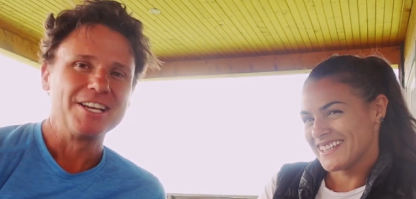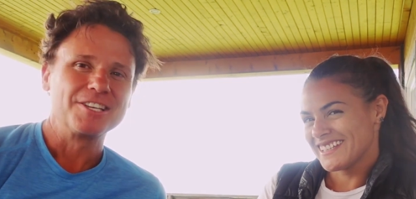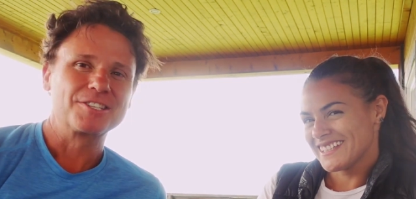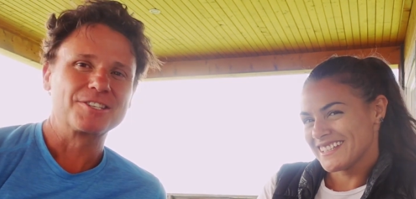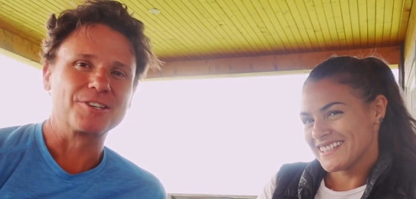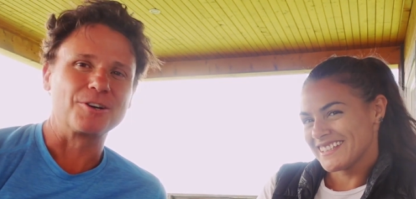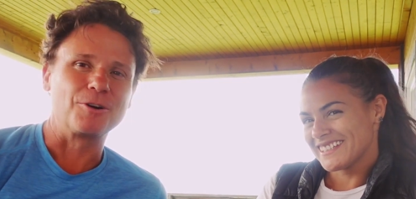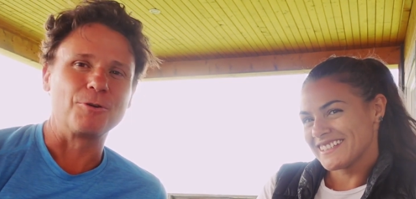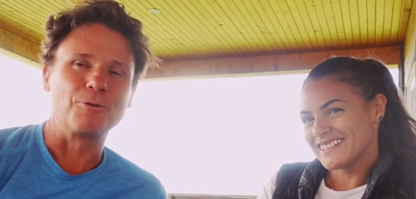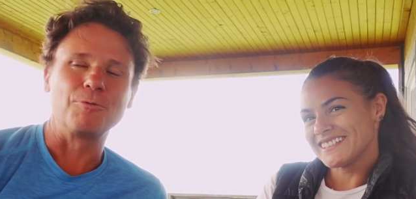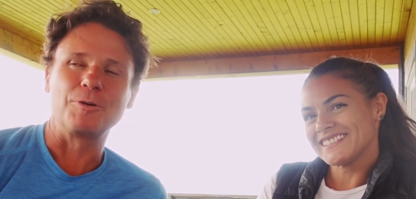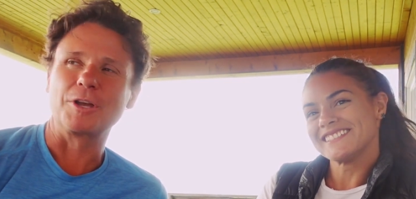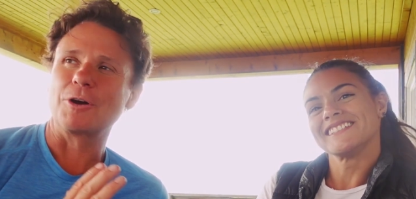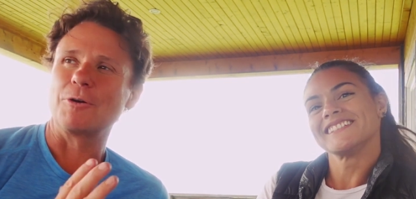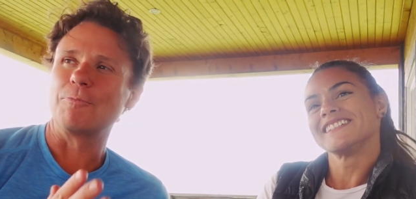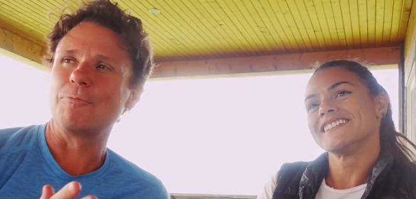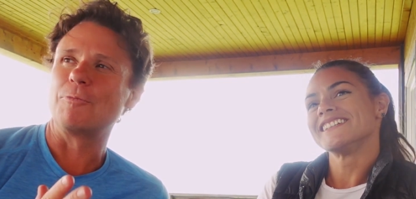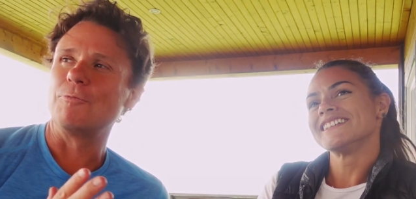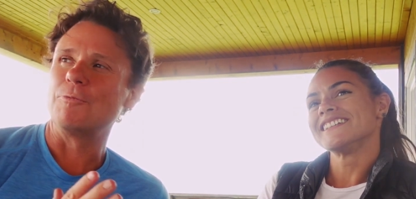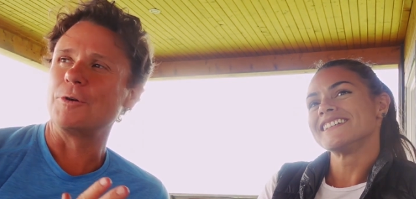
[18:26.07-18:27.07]
Speaker 1: So we go,
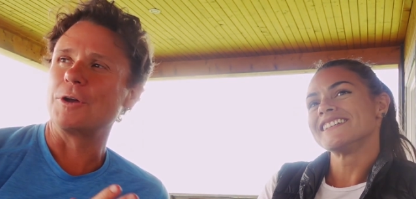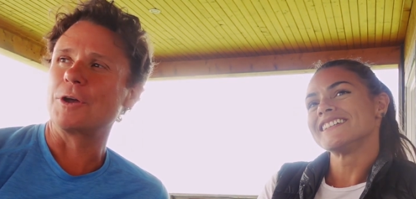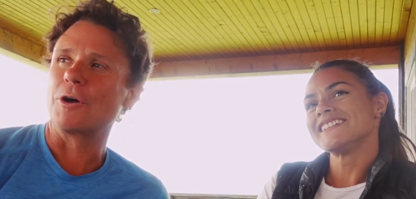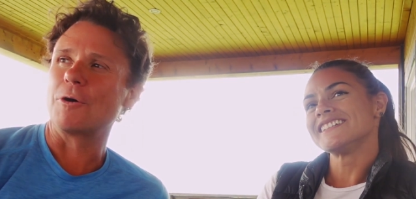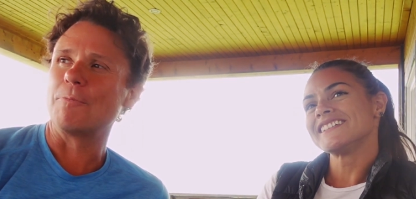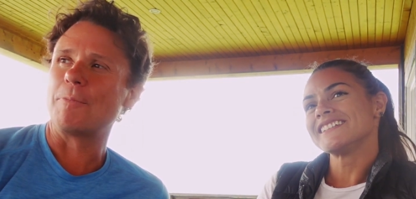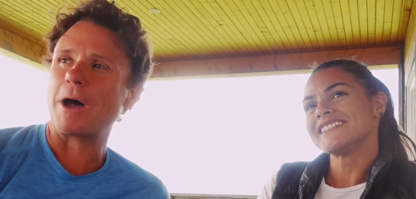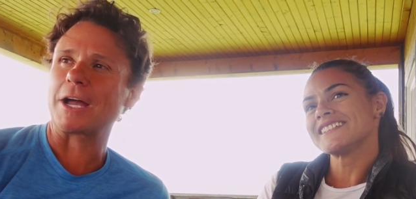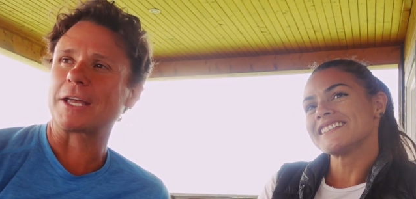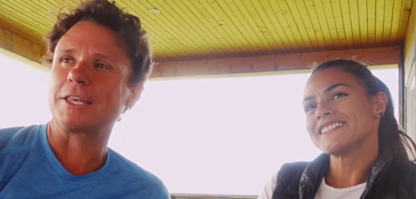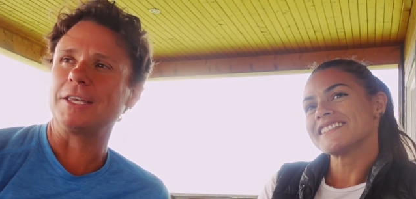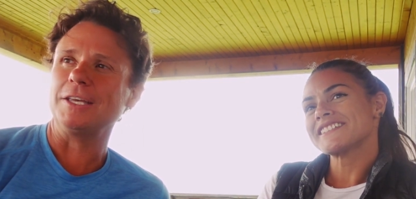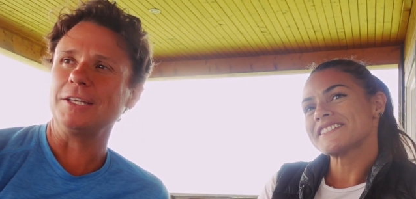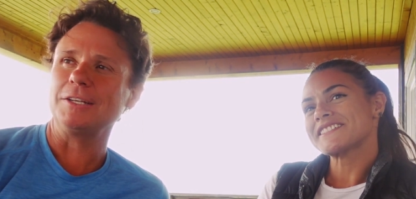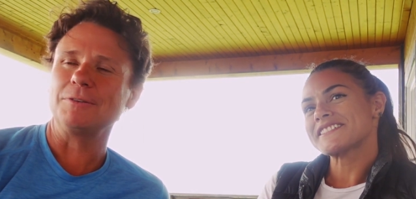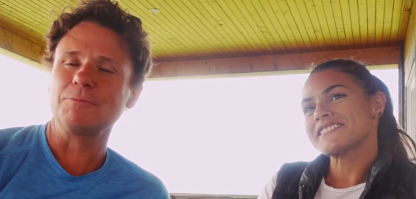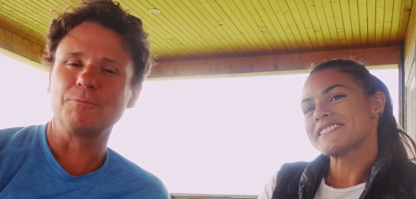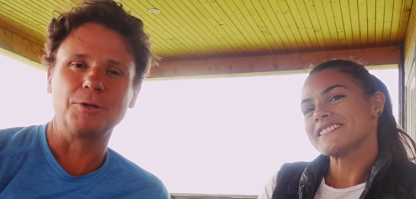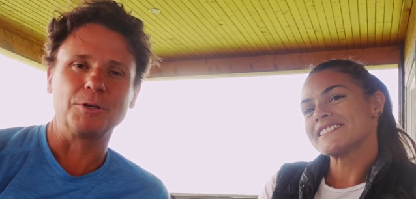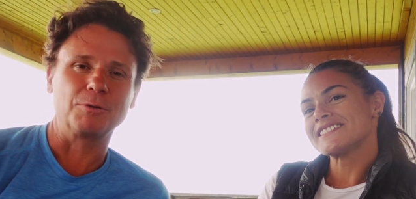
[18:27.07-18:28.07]
we go back
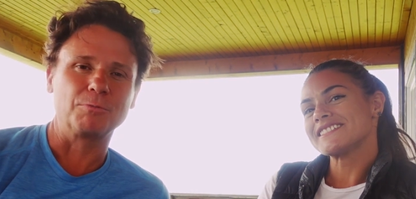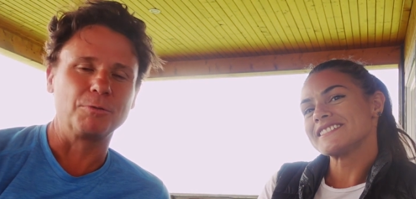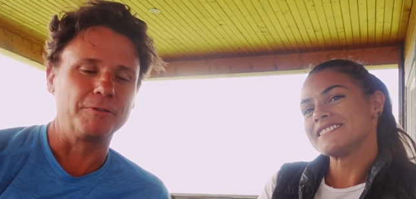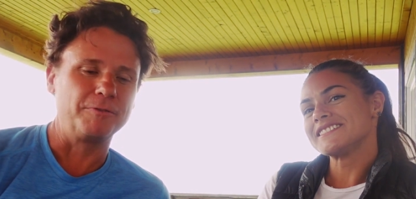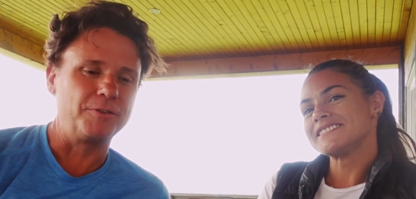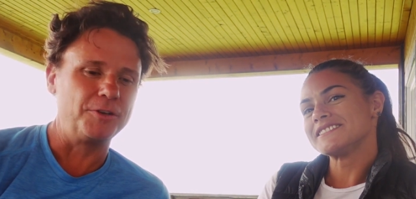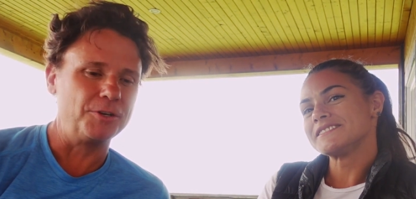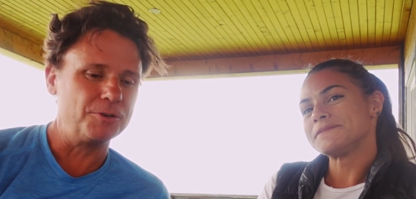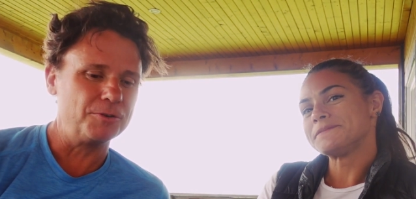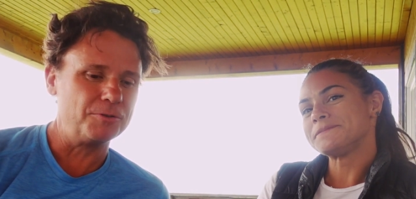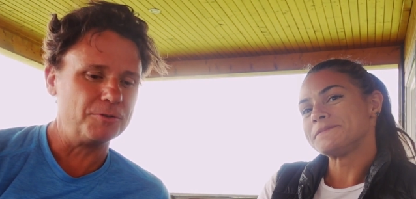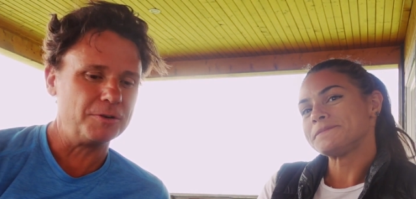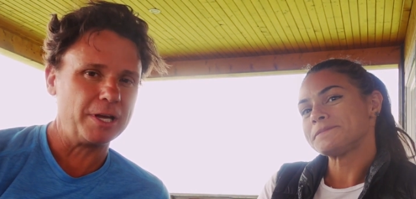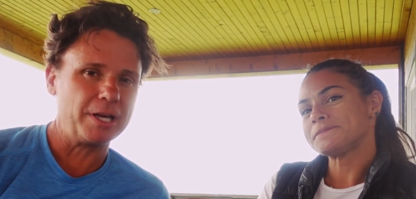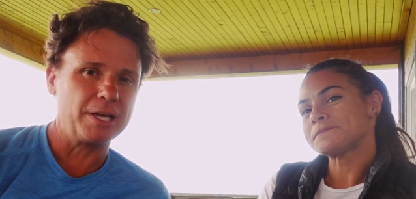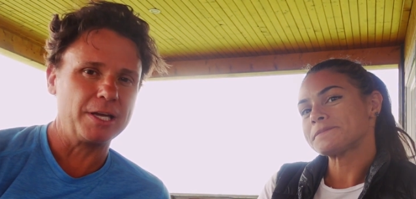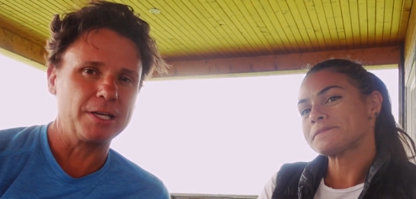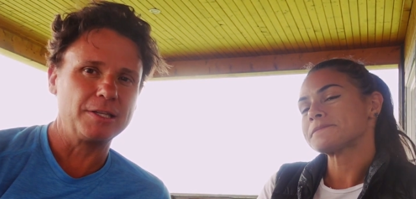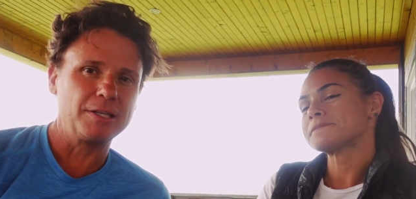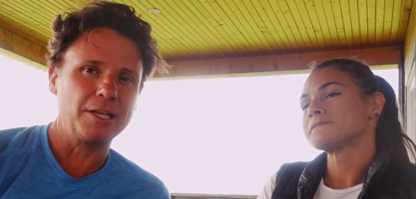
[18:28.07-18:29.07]
in, we'll review,
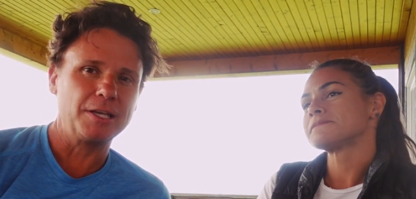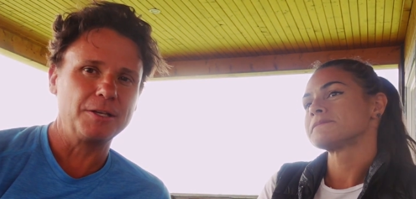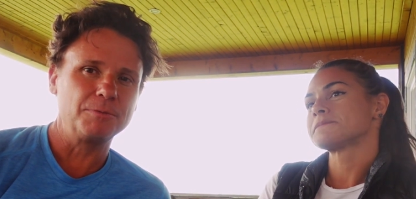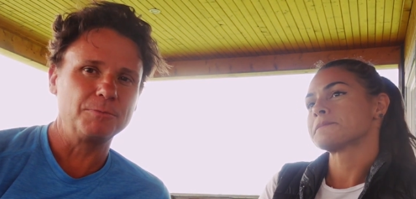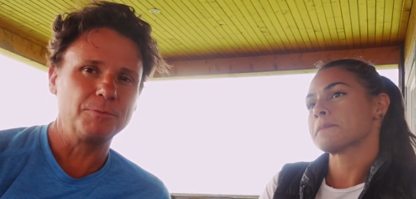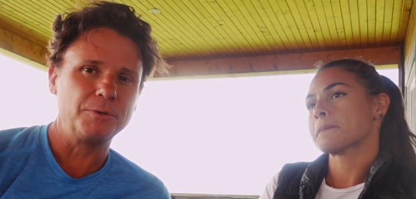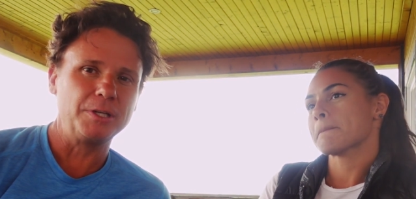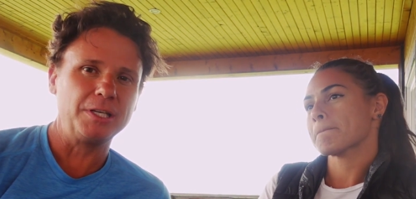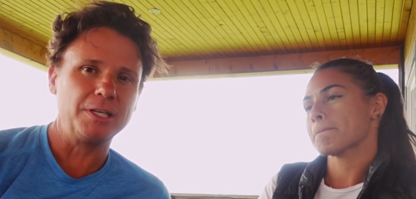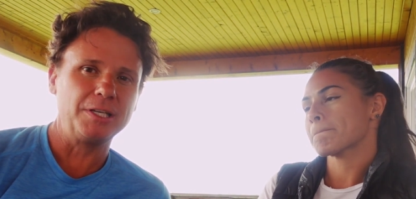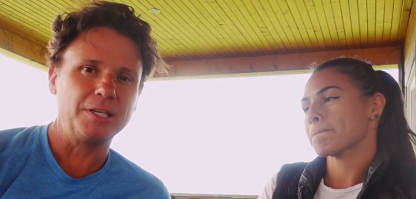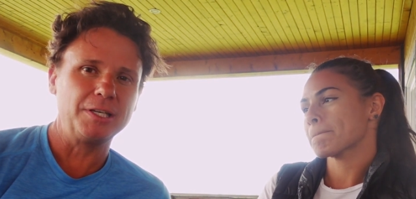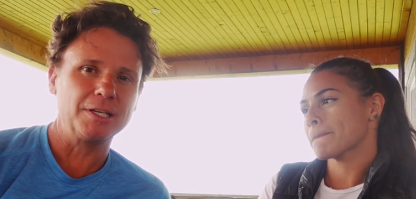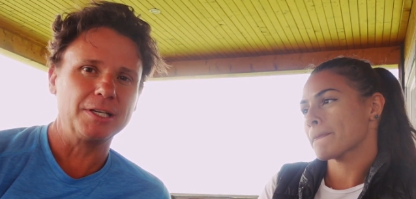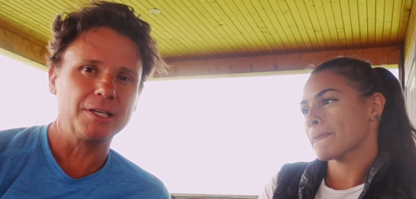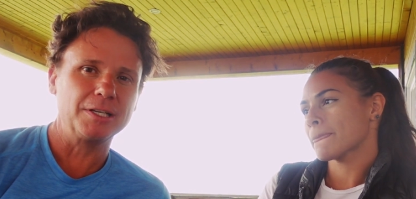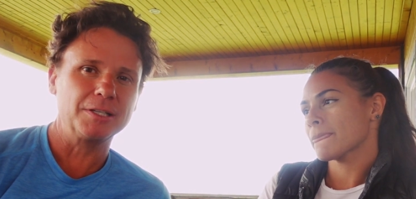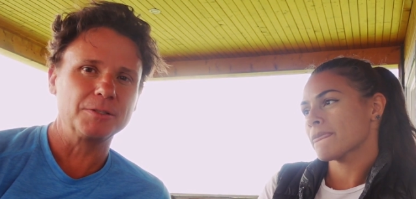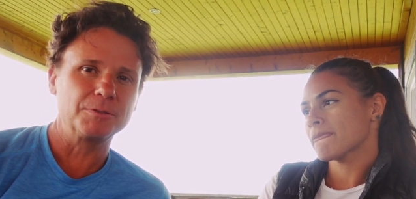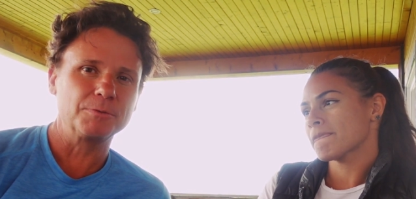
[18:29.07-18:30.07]
and then we,
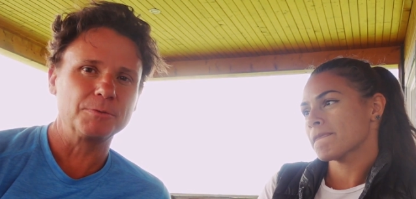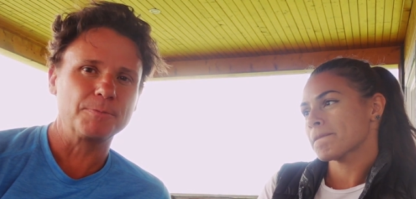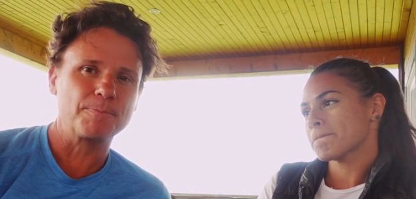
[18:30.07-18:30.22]
uh,